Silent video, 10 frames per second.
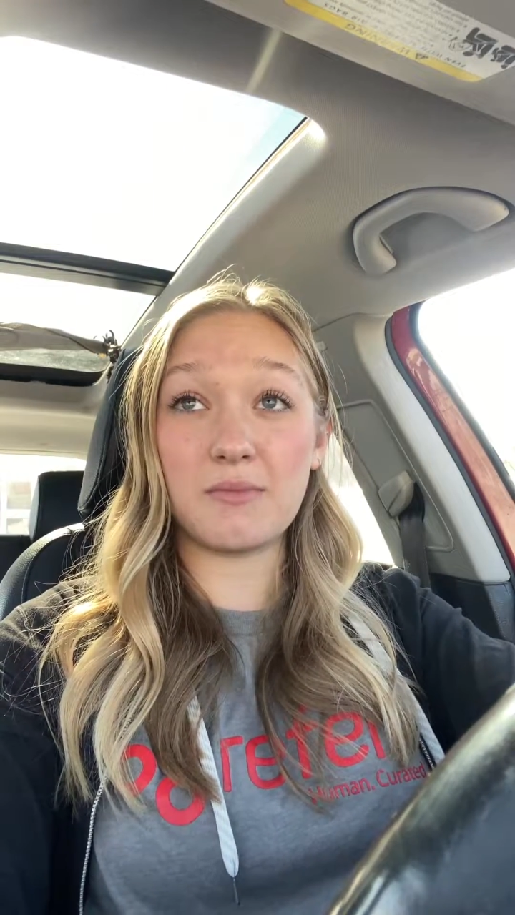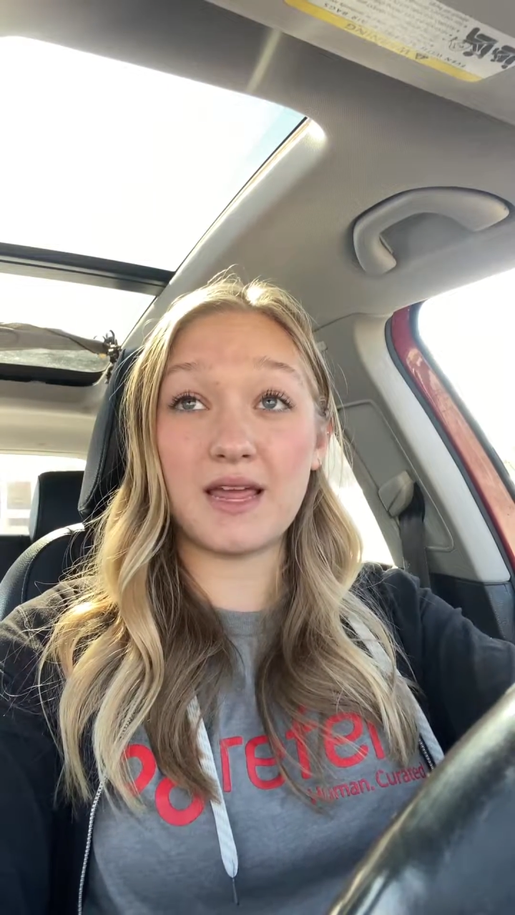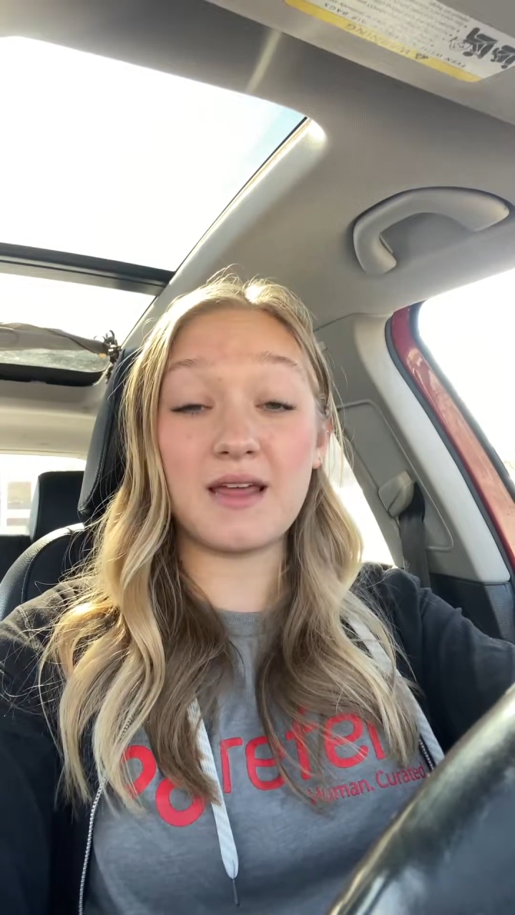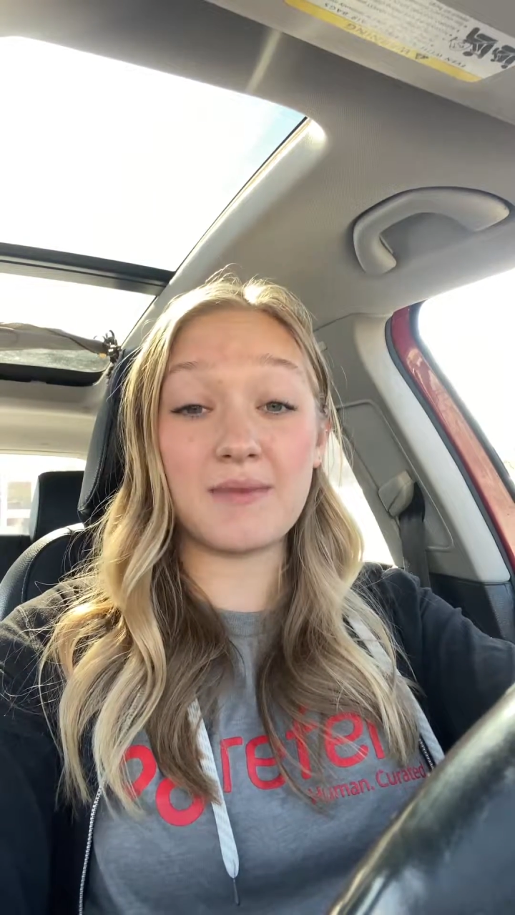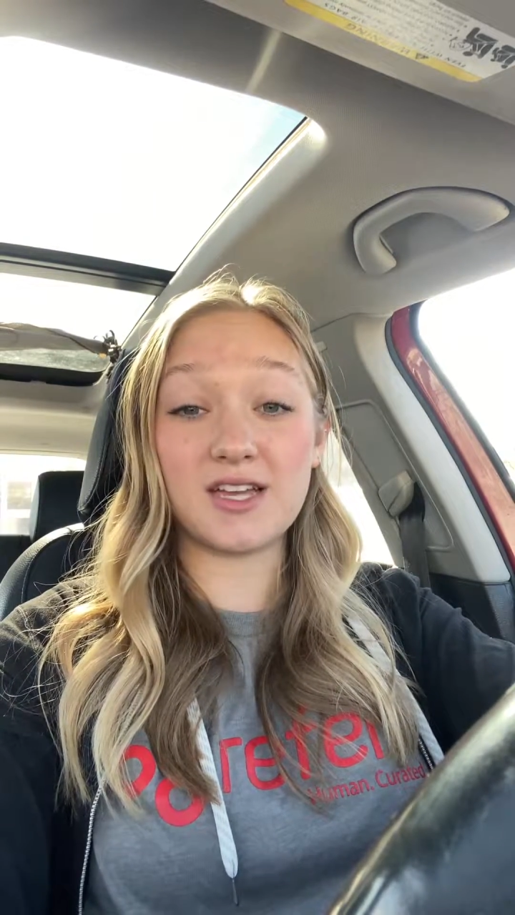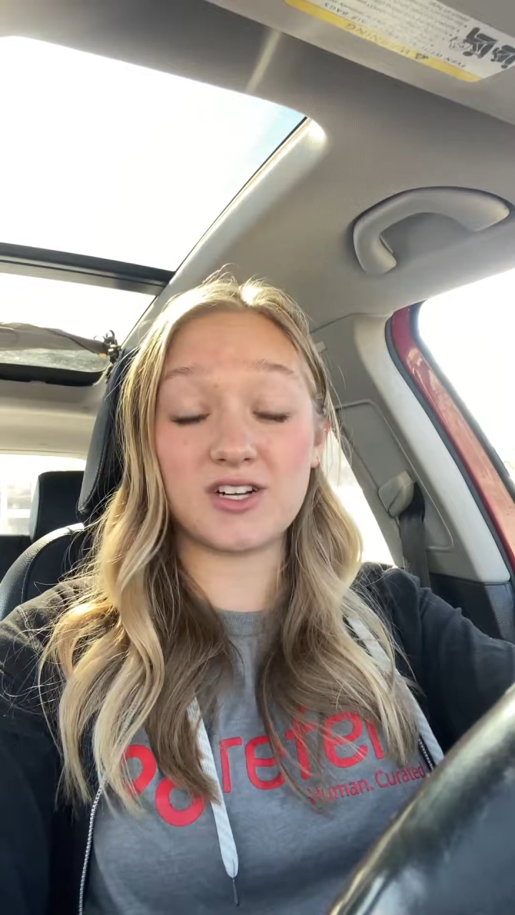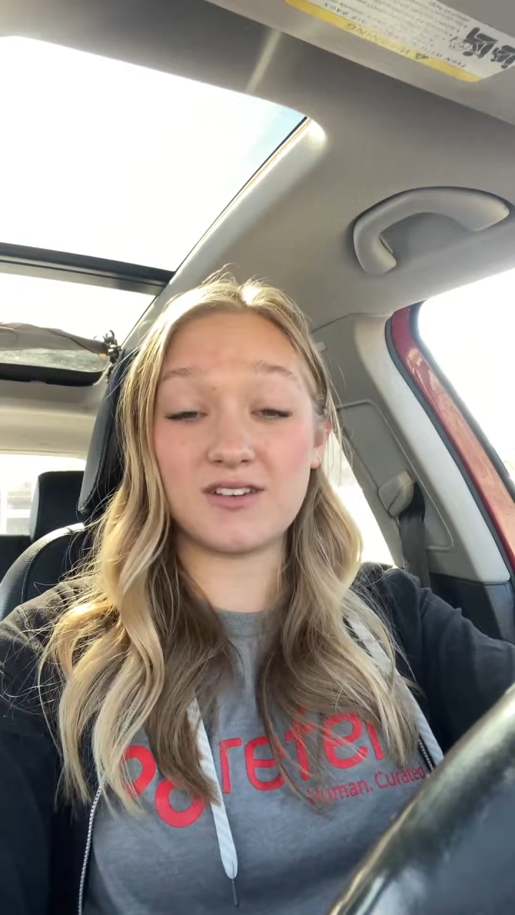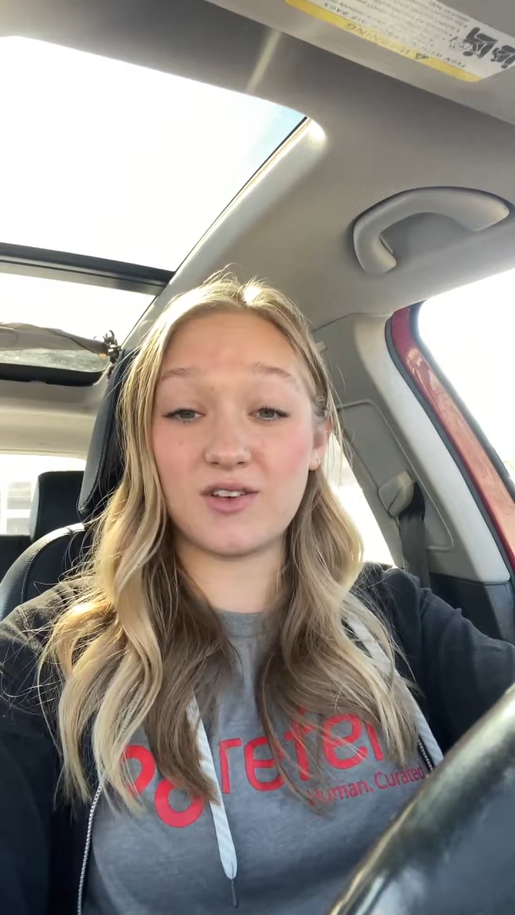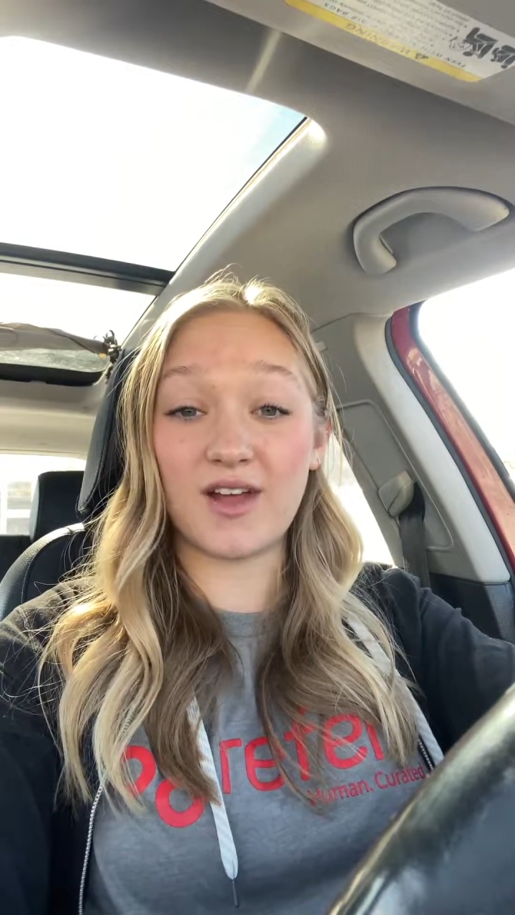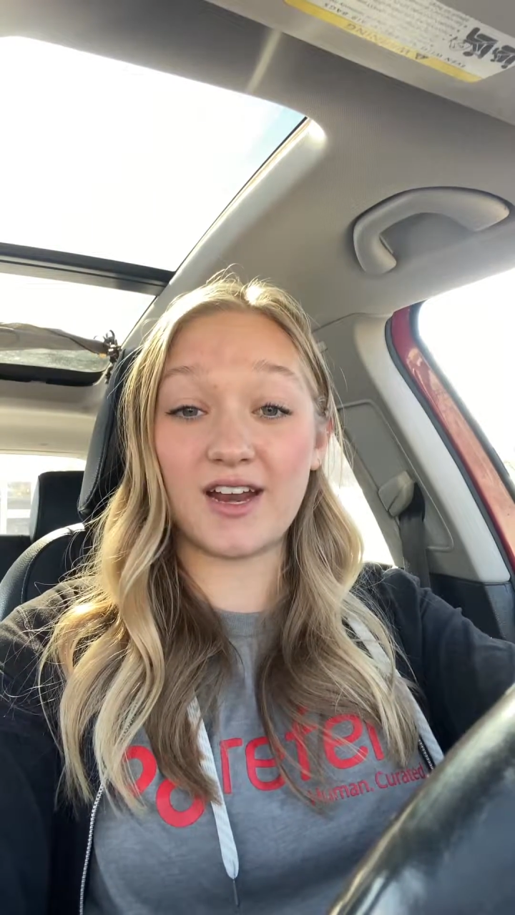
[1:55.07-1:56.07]
me and make sure I
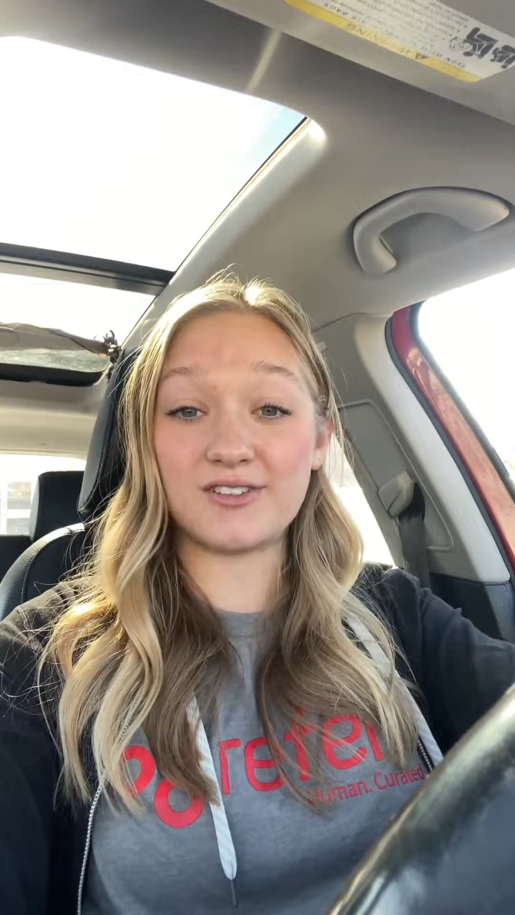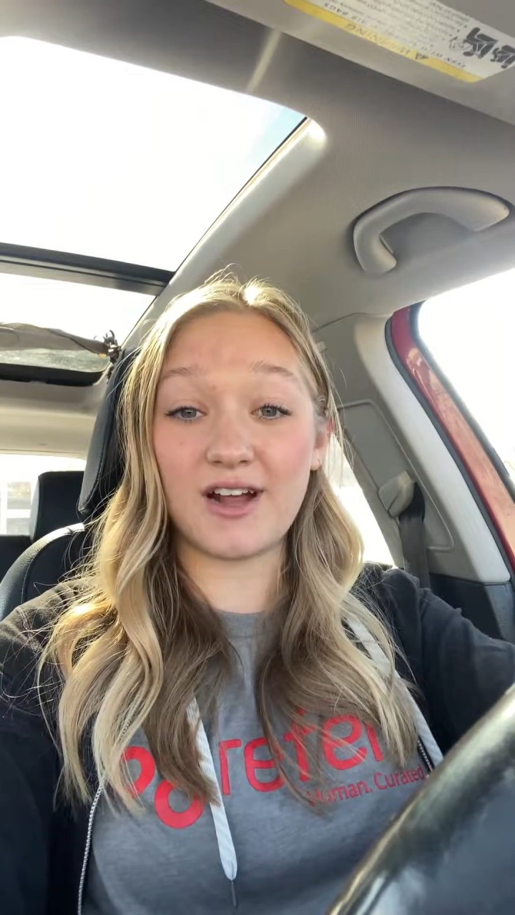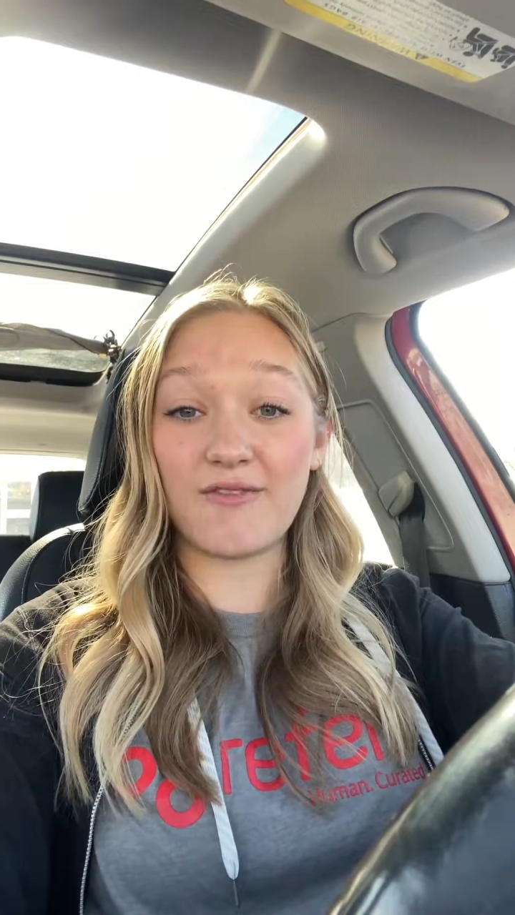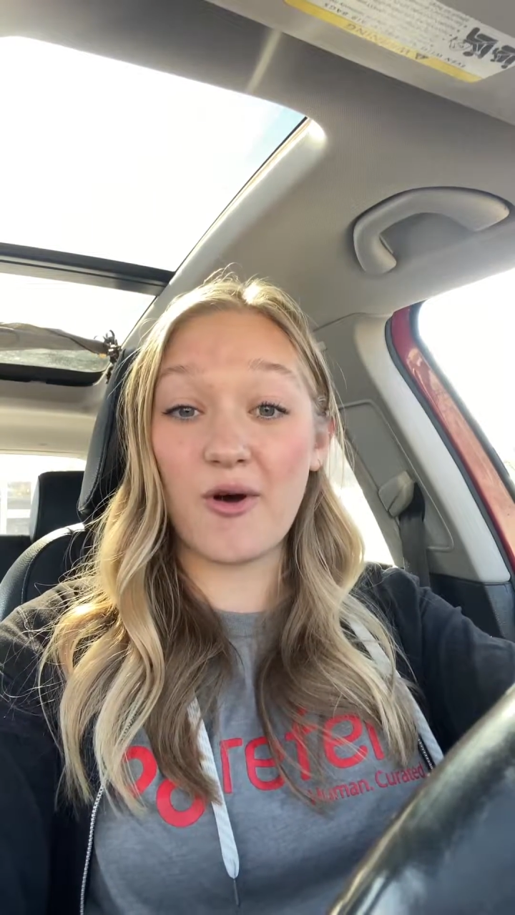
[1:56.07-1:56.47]
was okay to drive